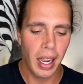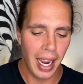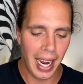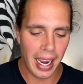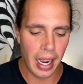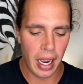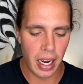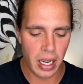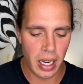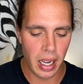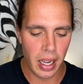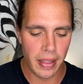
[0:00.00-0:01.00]

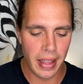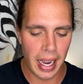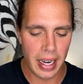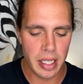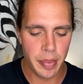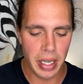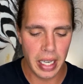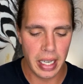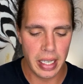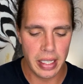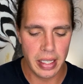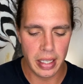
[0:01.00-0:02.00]
And that is
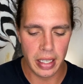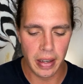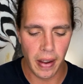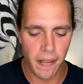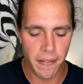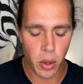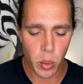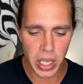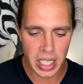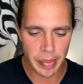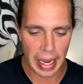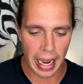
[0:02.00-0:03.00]
because a few
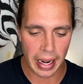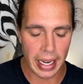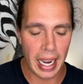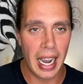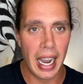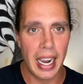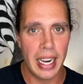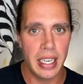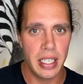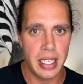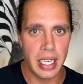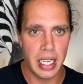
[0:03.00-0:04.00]
weeks back, I
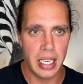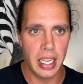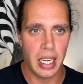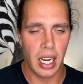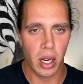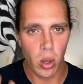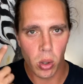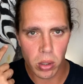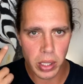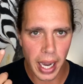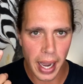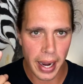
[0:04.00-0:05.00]
did a
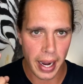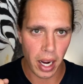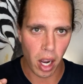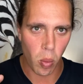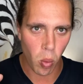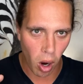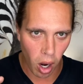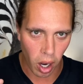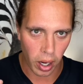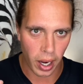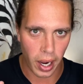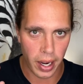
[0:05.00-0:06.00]
cold eye and a
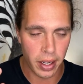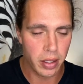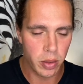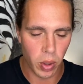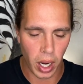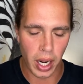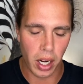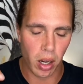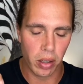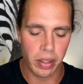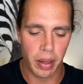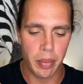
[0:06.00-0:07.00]
hot eye, is what I
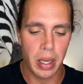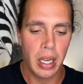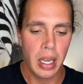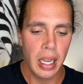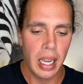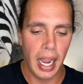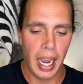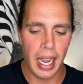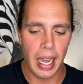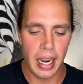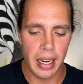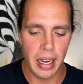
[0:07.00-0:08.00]
called them.
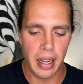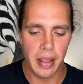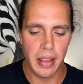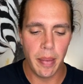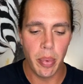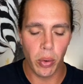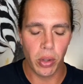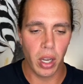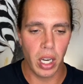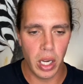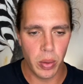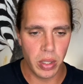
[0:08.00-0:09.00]
And they both
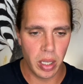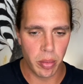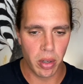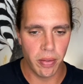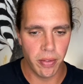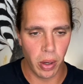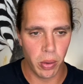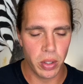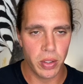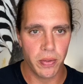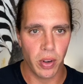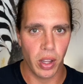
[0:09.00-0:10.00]
got equal number of
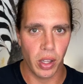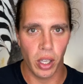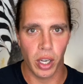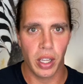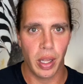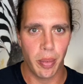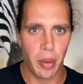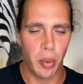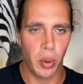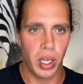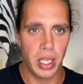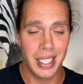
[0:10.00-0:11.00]
votes for the look that people
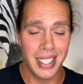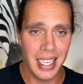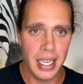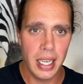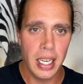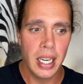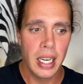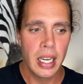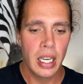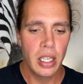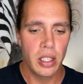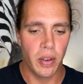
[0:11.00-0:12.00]
wanted to see.
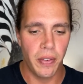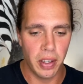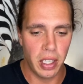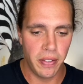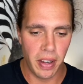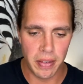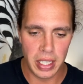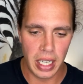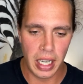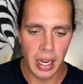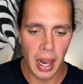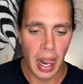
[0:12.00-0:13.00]
So
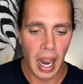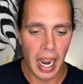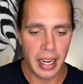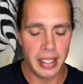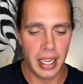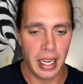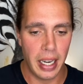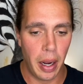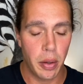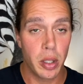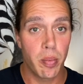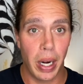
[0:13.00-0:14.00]
50-50, I decided I
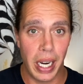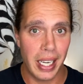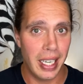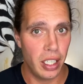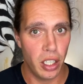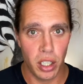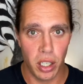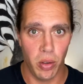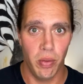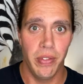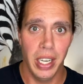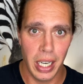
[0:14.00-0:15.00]
would just break it into two
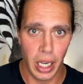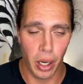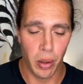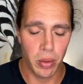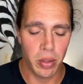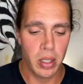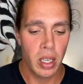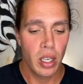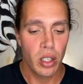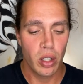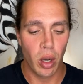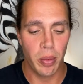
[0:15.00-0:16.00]
videos.
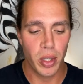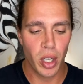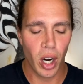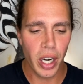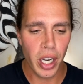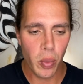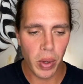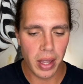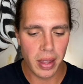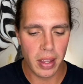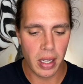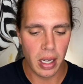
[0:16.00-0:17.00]
So I'm starting
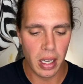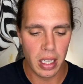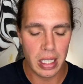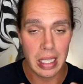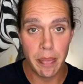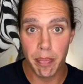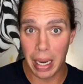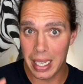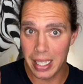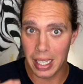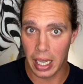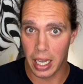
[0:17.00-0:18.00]
with the
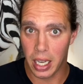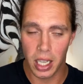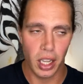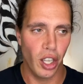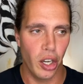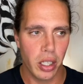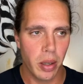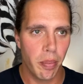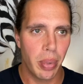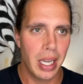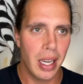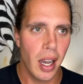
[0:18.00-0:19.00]
spicy look
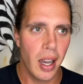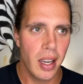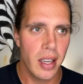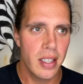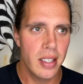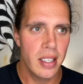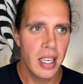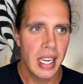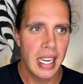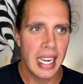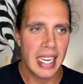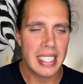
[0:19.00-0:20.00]
because
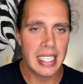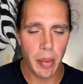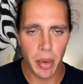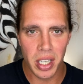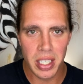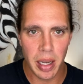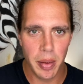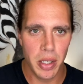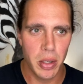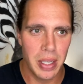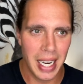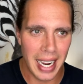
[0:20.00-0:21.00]
summer is coming
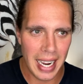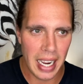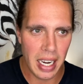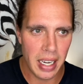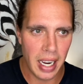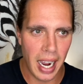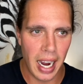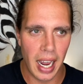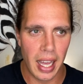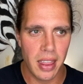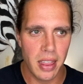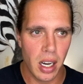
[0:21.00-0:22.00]
to an end, and I
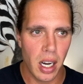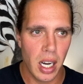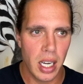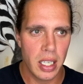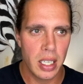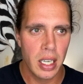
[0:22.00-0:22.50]
thought